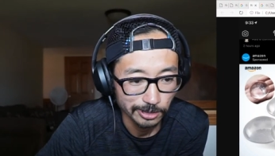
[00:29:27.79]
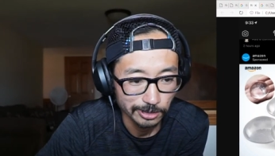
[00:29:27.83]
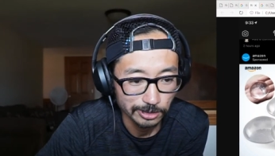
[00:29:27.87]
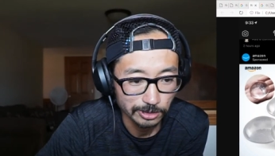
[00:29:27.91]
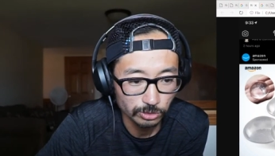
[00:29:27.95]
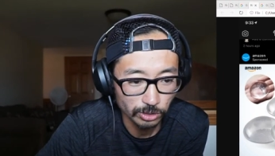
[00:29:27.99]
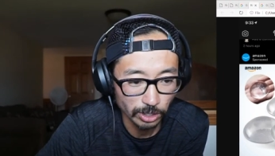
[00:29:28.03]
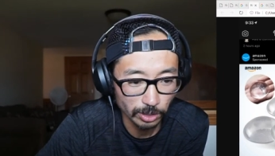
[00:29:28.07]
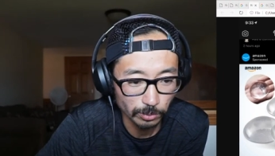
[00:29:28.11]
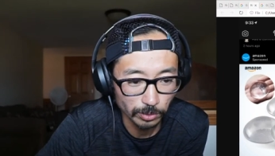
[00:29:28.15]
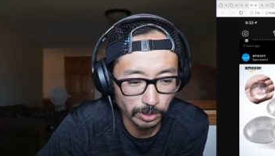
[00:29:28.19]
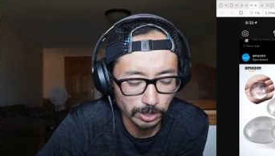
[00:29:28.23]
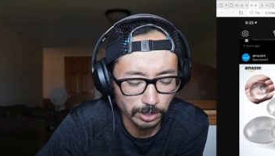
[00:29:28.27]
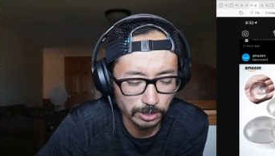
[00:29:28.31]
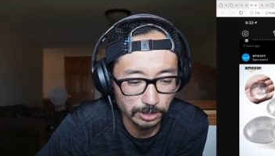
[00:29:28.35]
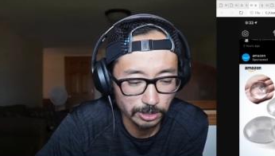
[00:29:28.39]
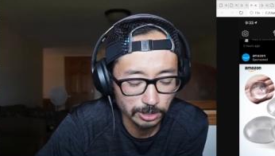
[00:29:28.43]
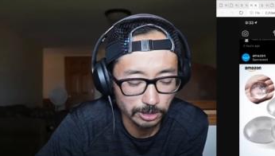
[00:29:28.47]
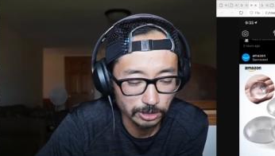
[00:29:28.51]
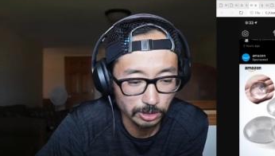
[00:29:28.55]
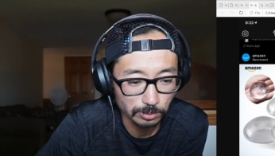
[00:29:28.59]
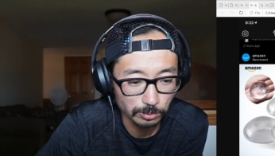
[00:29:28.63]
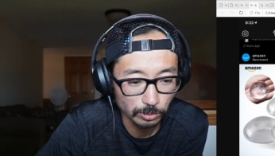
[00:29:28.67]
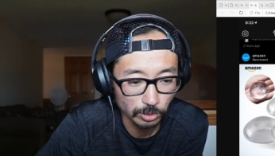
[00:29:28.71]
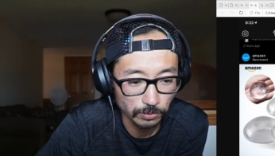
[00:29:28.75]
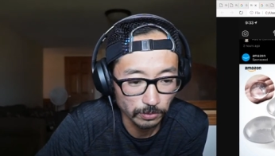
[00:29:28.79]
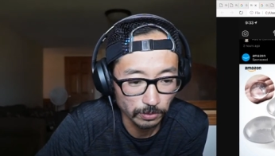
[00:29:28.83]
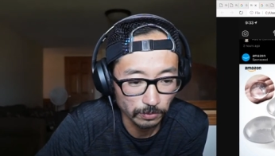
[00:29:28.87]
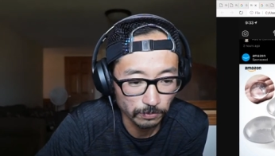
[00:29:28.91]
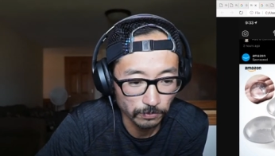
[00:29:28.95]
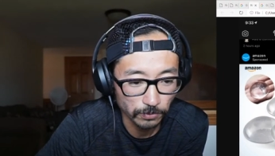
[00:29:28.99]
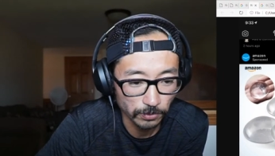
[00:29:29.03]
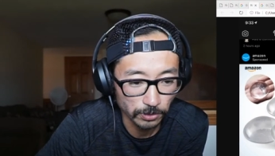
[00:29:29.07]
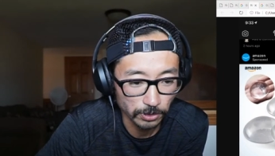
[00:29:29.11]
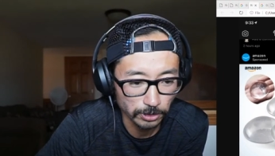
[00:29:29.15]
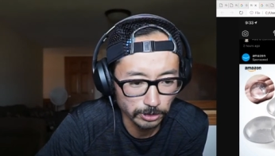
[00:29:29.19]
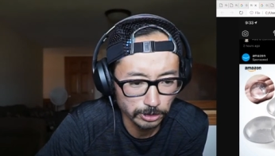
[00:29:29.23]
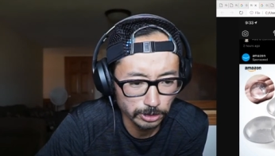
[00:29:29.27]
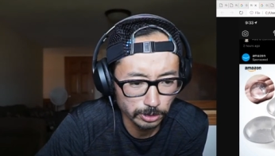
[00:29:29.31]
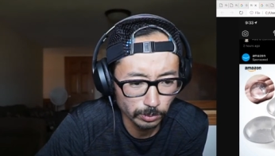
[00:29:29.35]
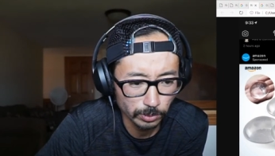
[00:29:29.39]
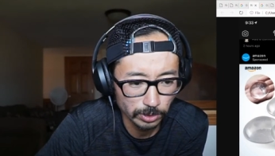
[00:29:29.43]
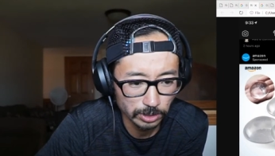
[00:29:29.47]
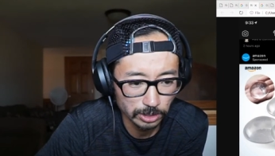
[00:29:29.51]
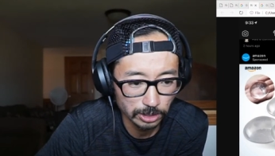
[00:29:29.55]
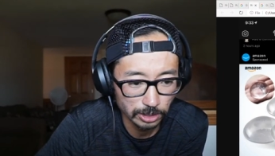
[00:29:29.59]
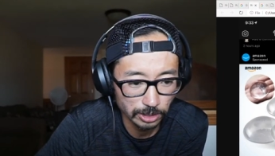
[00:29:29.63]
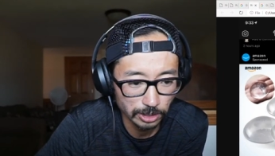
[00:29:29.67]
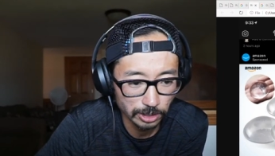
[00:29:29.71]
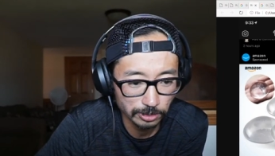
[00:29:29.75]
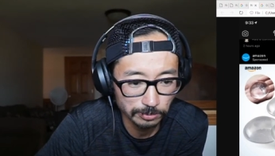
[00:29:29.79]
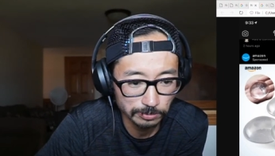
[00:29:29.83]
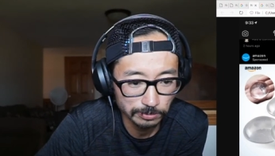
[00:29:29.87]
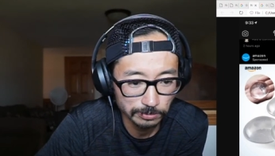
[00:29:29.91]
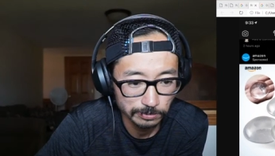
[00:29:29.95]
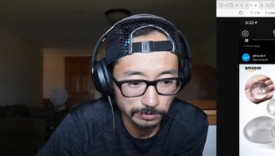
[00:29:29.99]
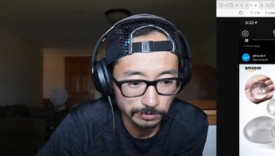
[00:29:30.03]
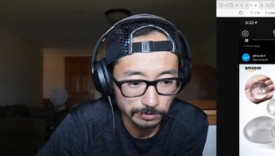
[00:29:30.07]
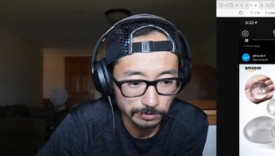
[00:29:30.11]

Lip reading: Trent Worker thinks you move your furniture with them.